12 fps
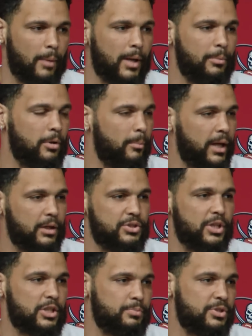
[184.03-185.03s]
I'm able to make
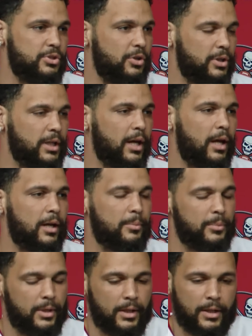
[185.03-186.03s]
adjustments during the
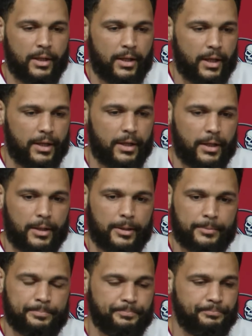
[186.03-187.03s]
game. And you
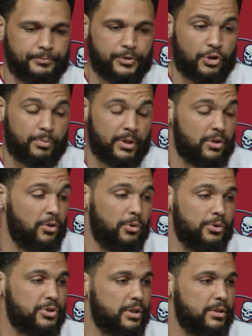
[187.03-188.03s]
know, it's been
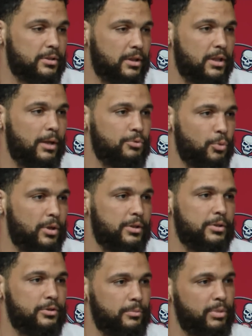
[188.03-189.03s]
cool. It's just, it comes
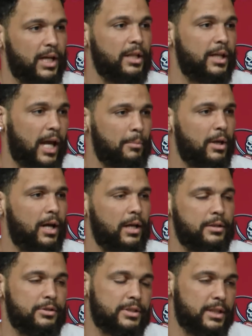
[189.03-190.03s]
with playing the game a
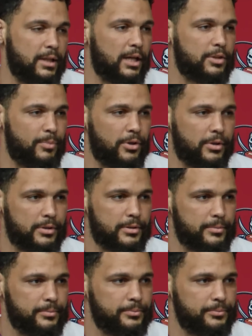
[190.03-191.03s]
lot and just getting that experience.